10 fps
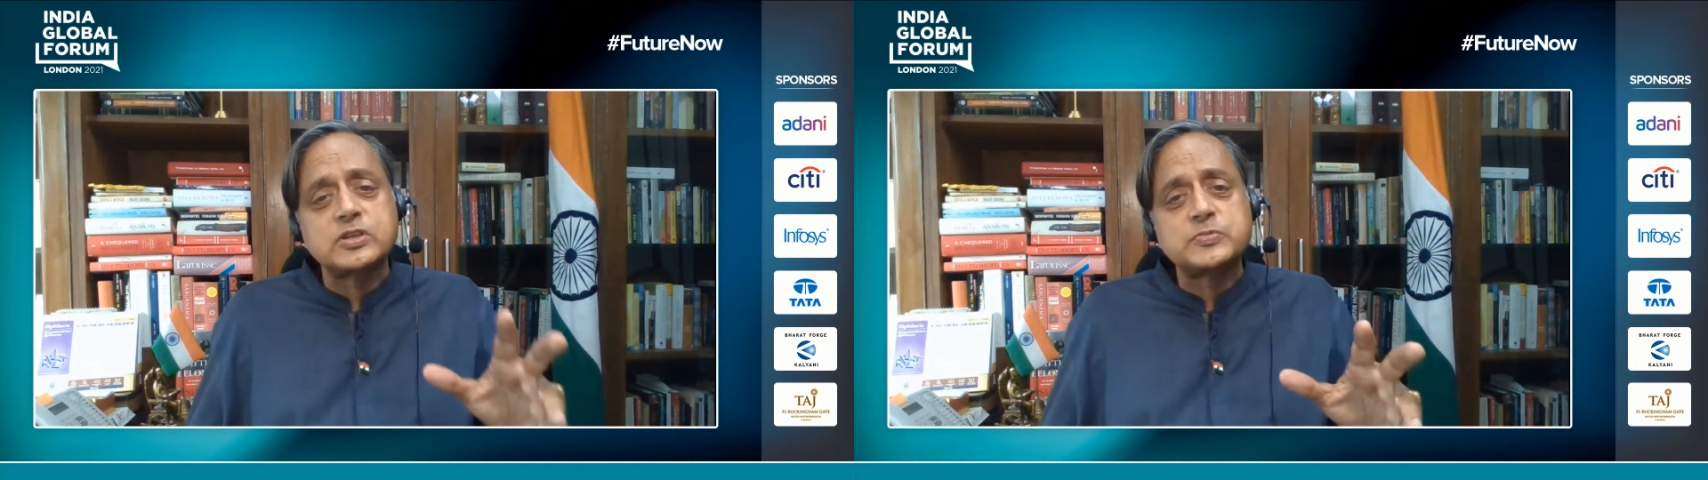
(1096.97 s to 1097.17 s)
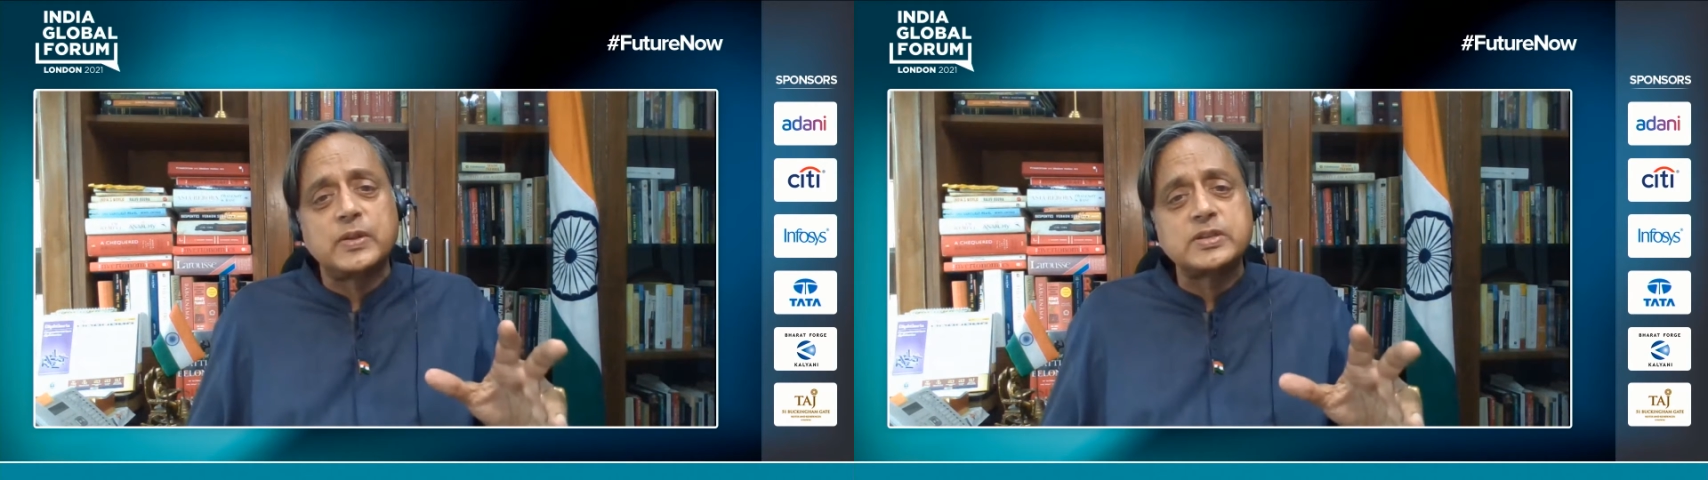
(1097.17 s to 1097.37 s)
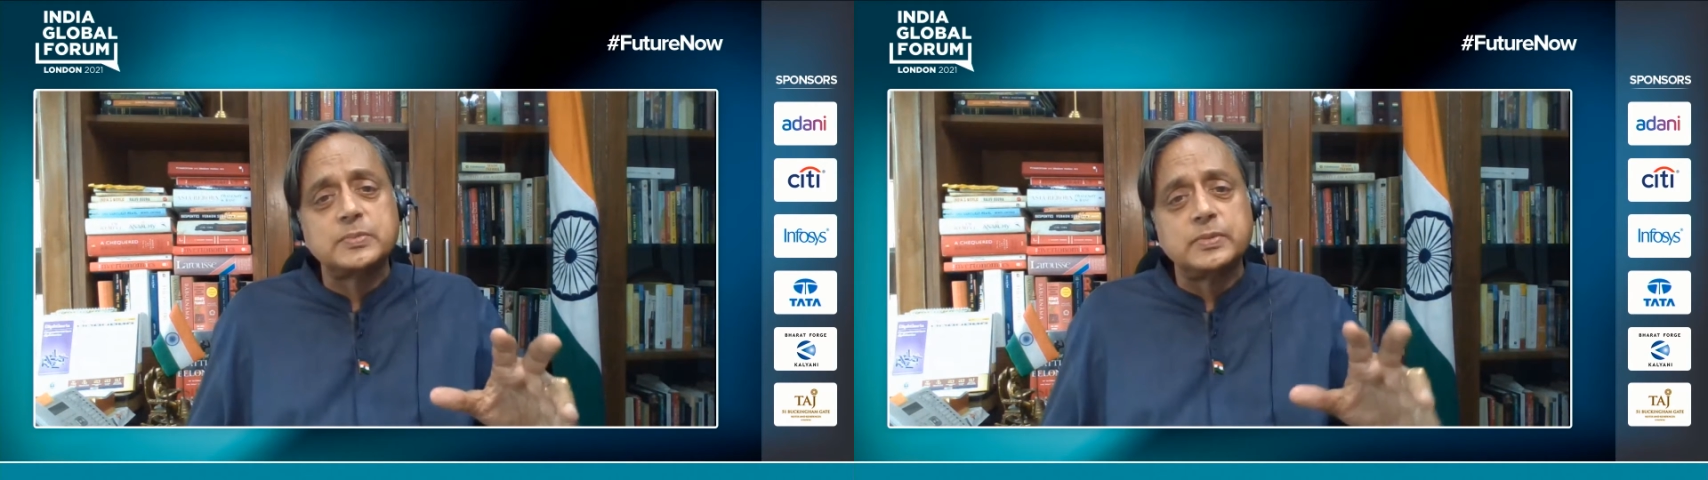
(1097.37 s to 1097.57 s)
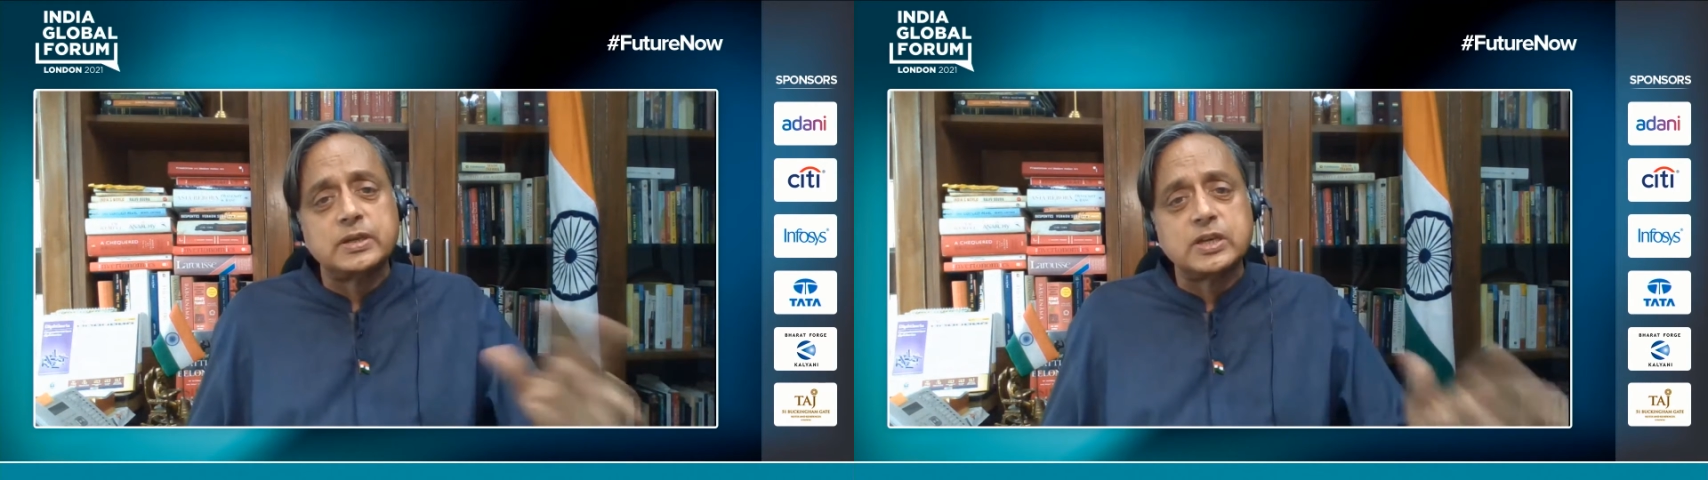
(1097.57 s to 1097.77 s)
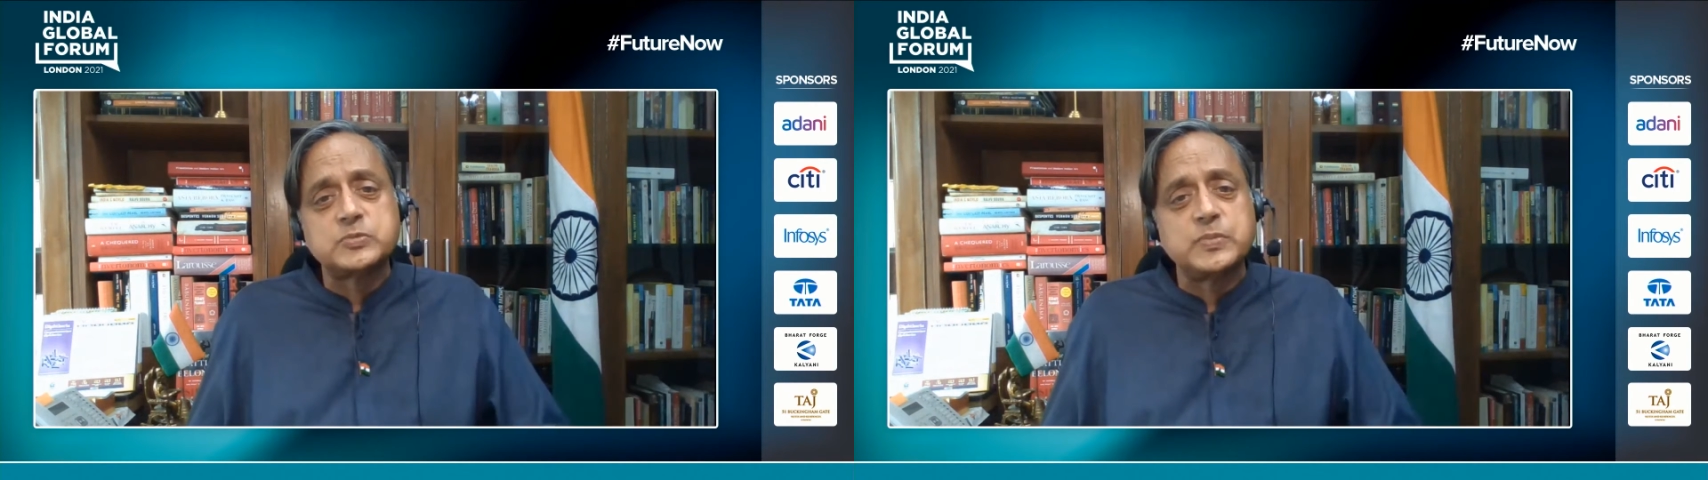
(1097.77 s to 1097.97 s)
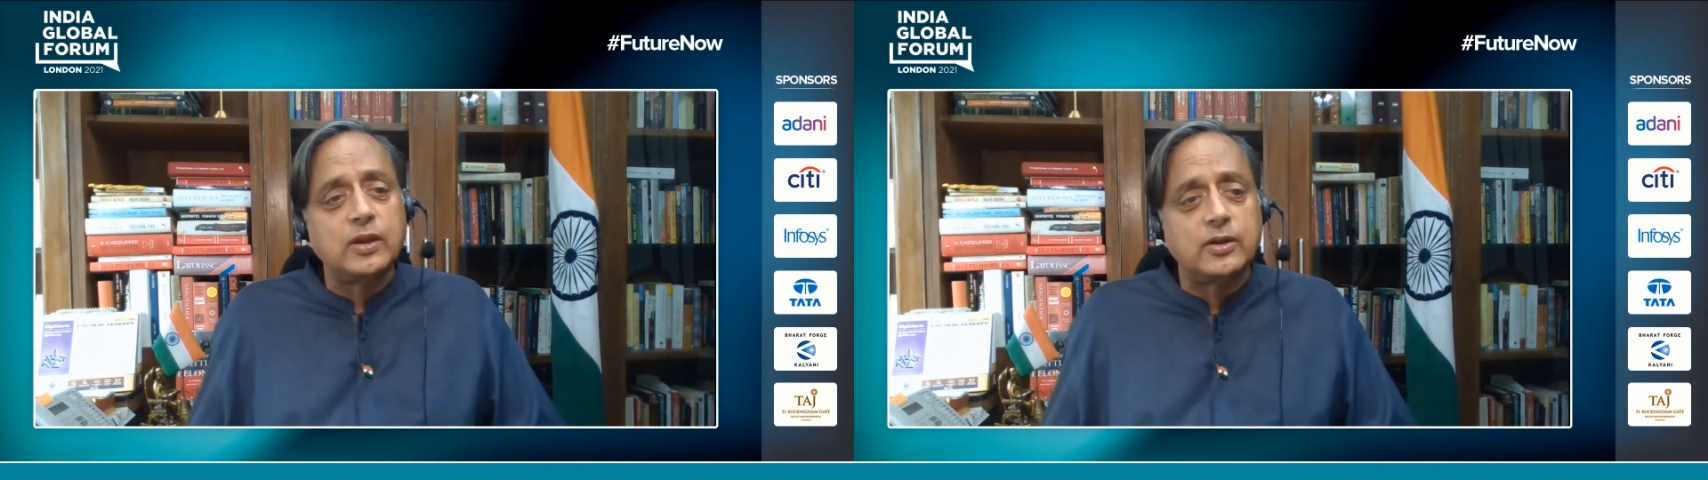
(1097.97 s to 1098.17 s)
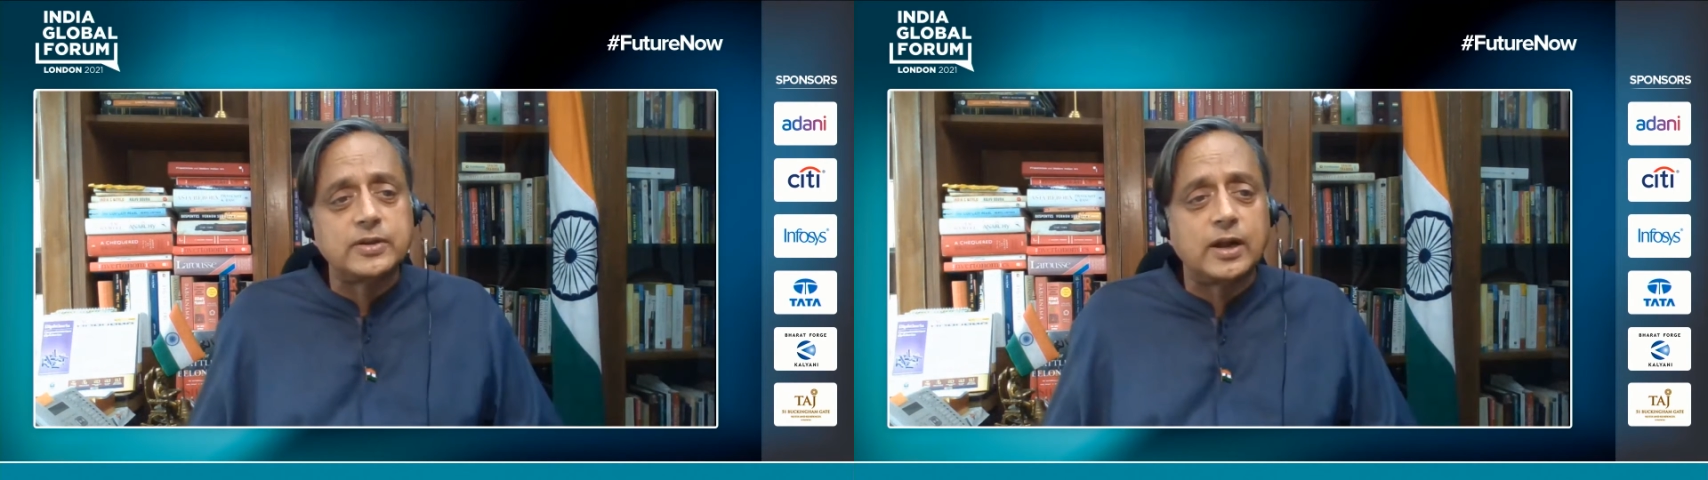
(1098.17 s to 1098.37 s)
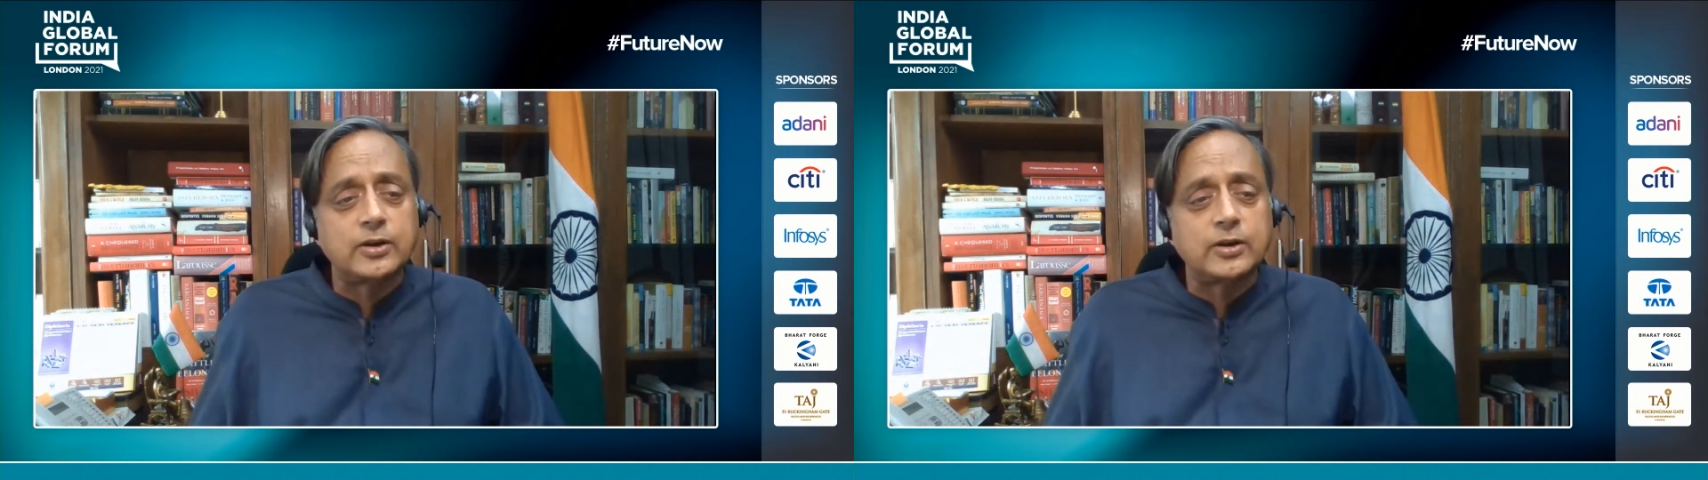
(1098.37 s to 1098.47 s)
responsibilities beyond